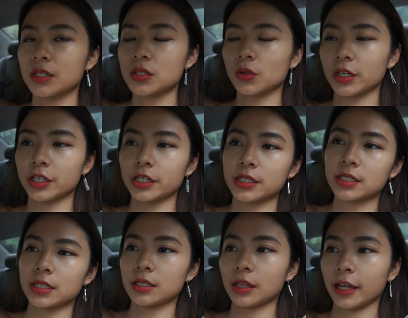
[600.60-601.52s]
so I just
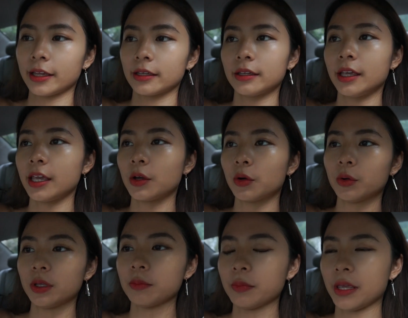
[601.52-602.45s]
like
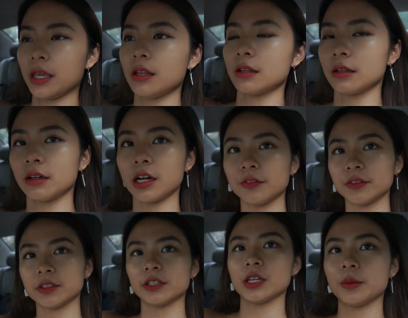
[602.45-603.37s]
KO in bed
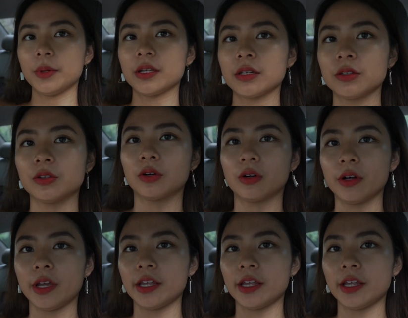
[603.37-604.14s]
after taking Panadol